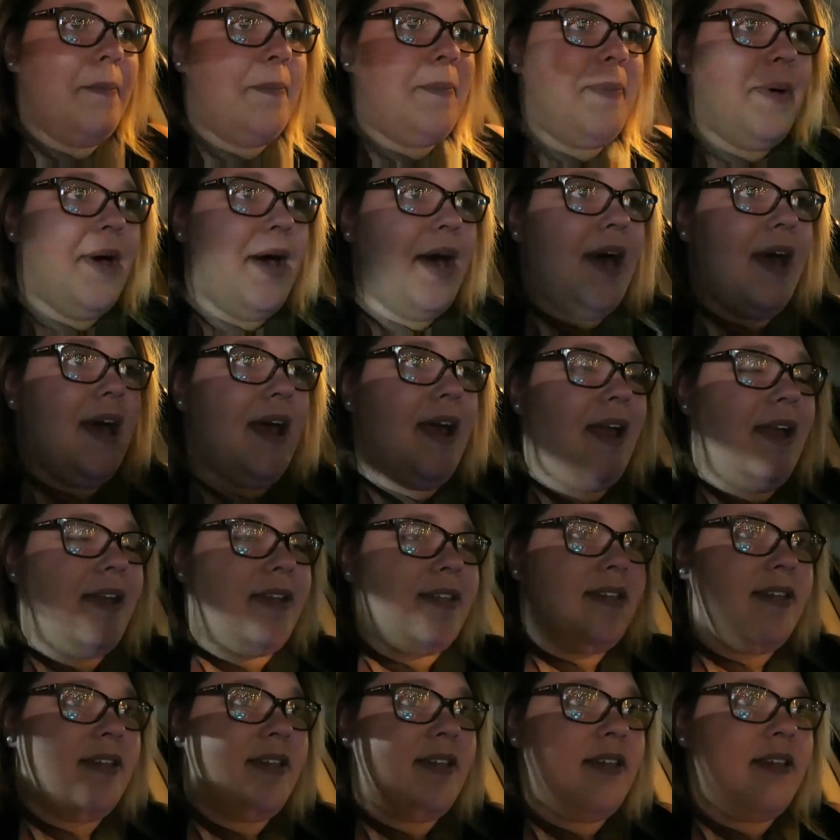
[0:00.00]
But
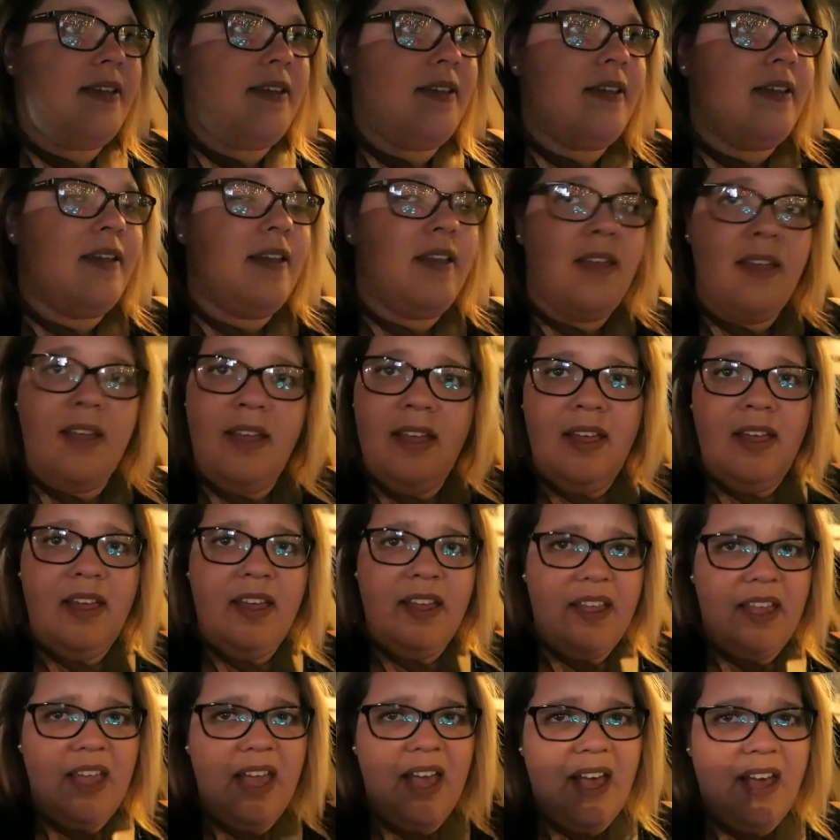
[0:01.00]

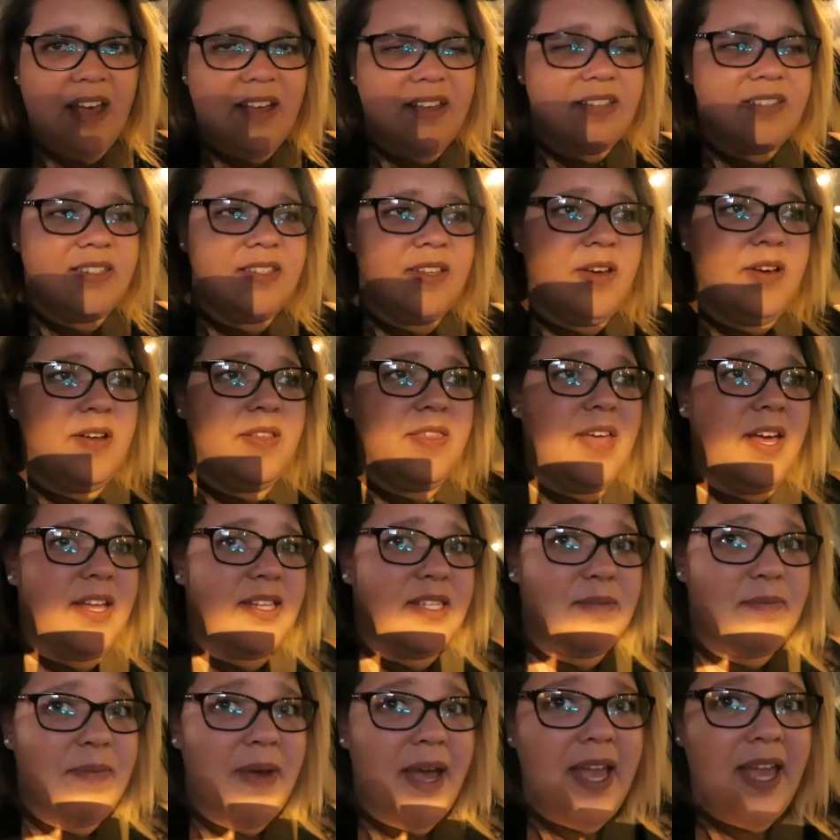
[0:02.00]
yeah, so
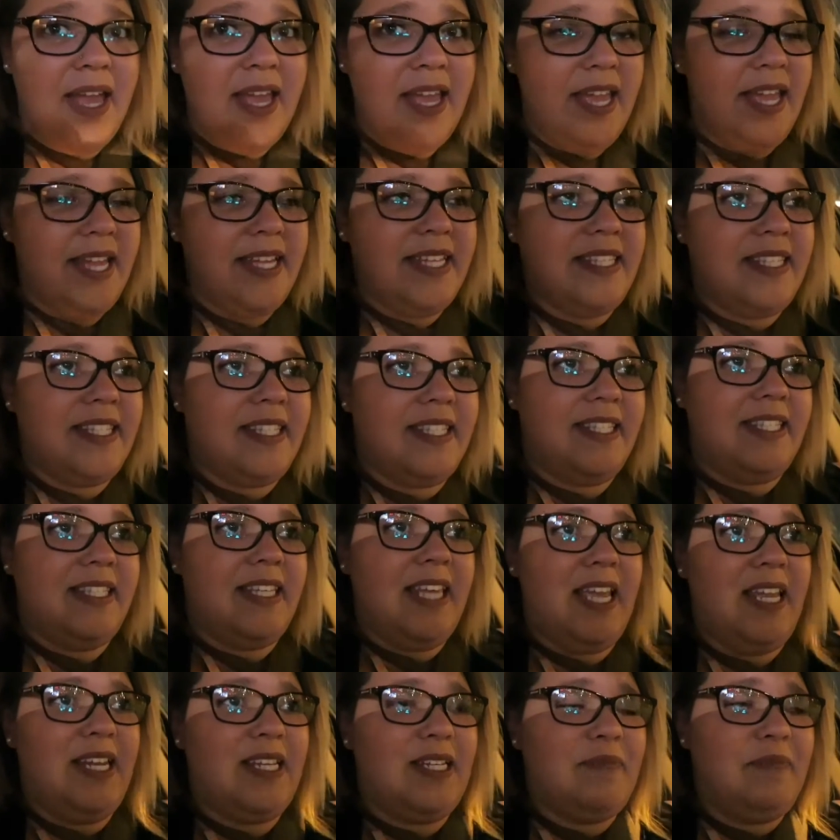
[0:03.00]
that's my
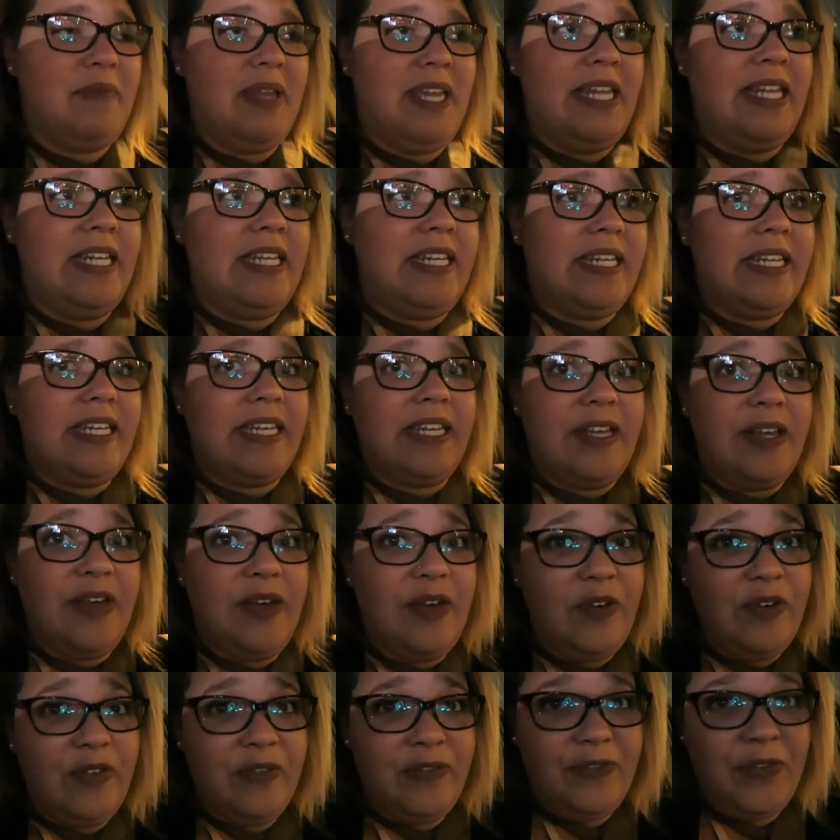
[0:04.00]
excitement
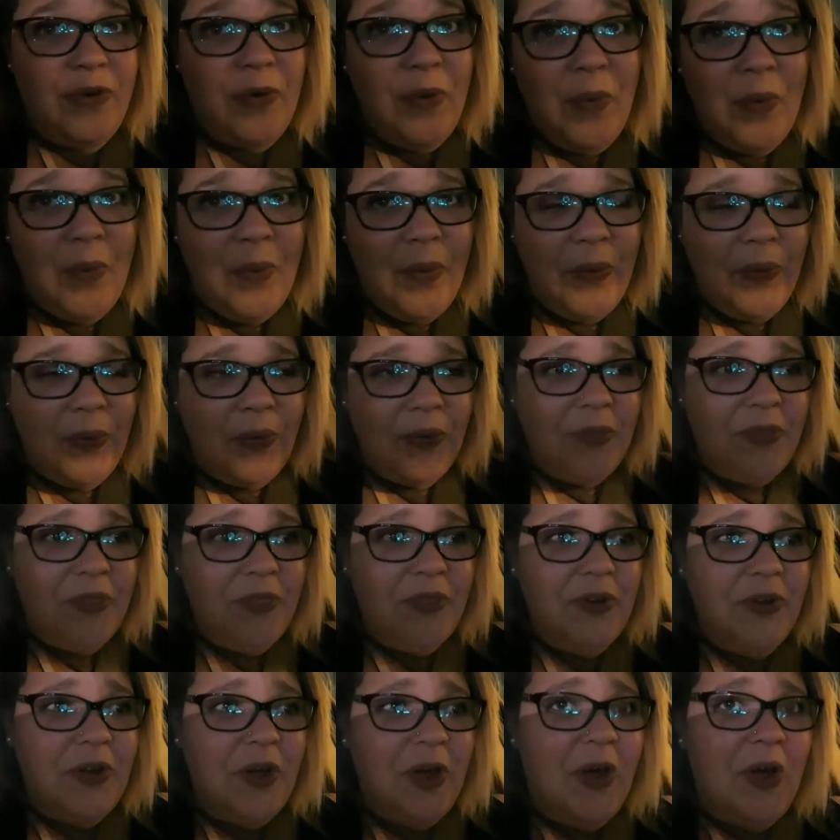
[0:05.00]
for
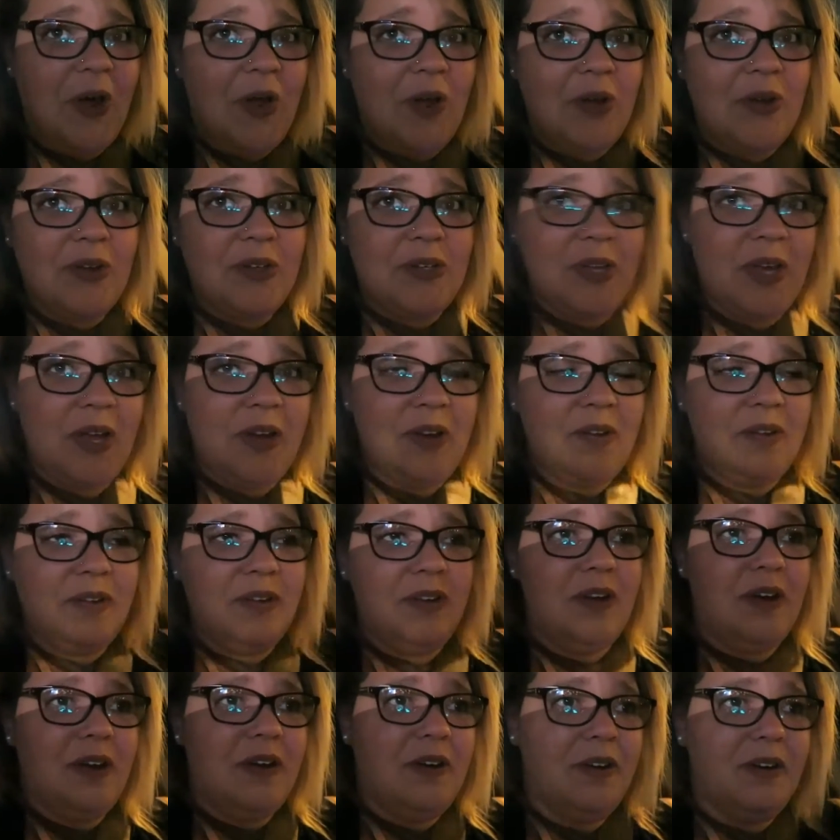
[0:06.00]
the night. I
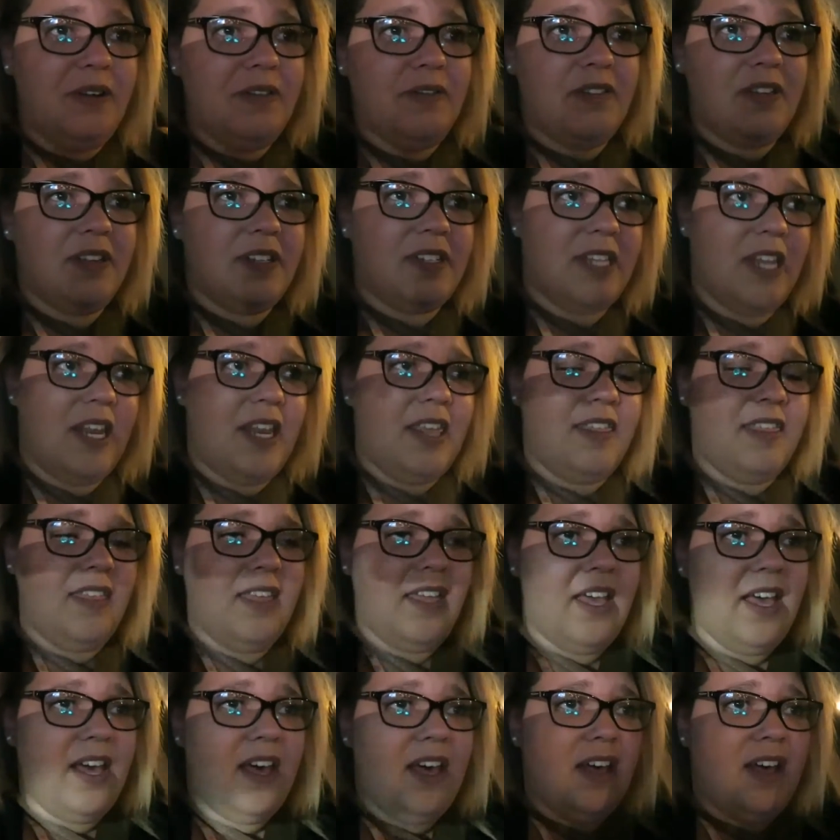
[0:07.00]
don't know if there's
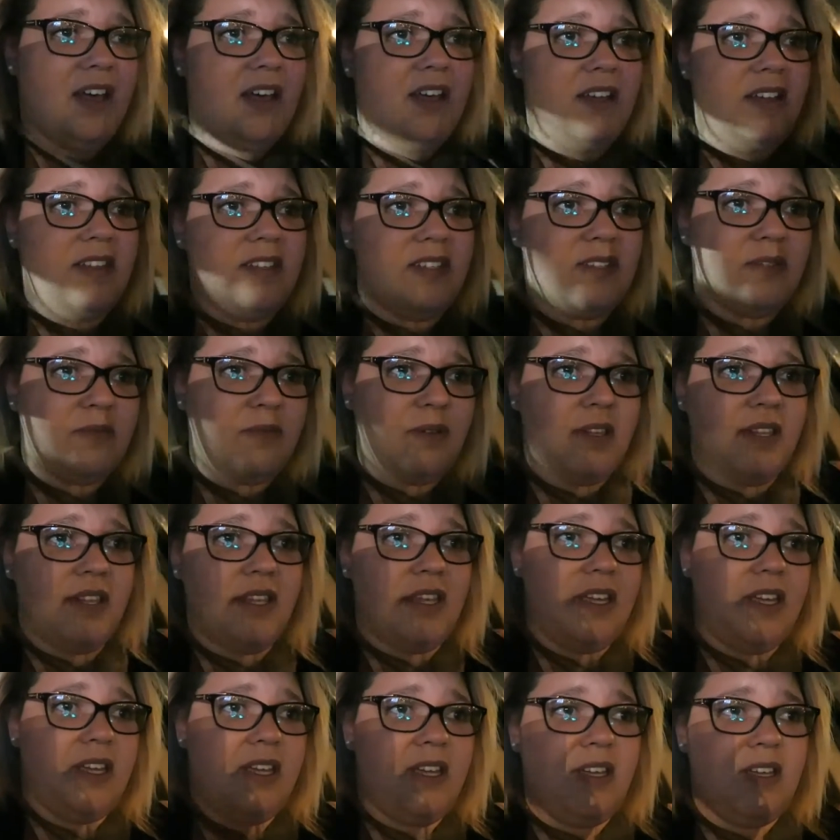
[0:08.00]
anything else
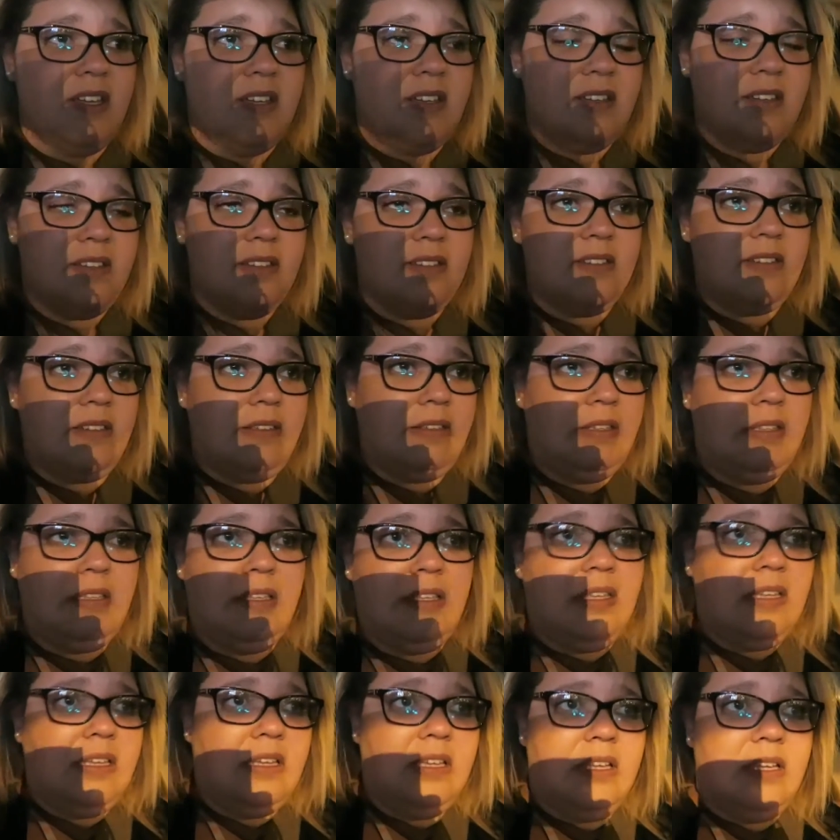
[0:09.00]
really
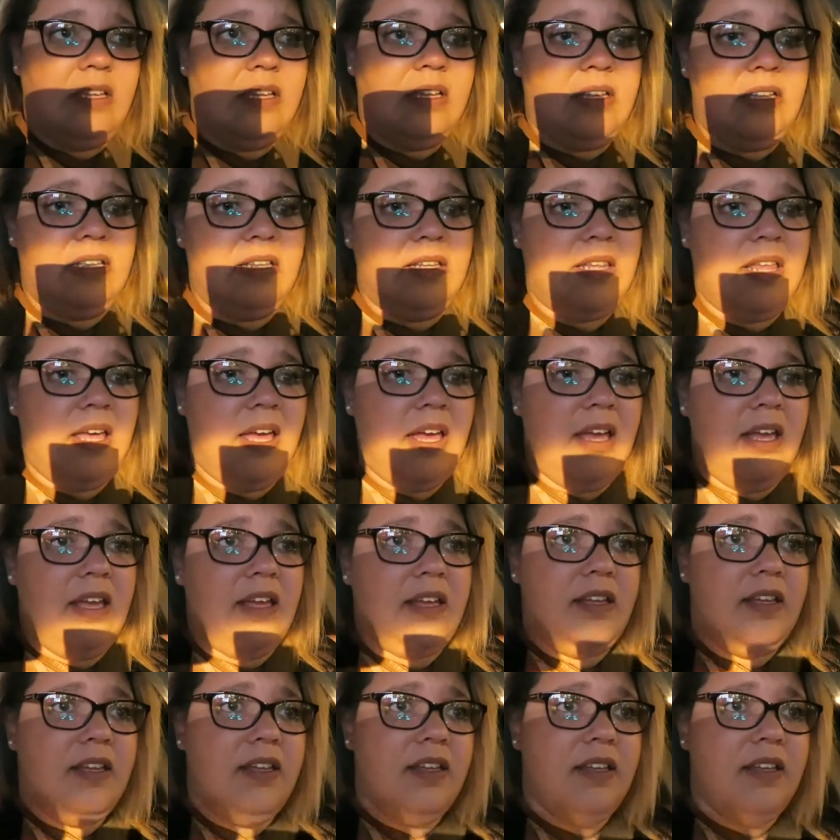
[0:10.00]
like,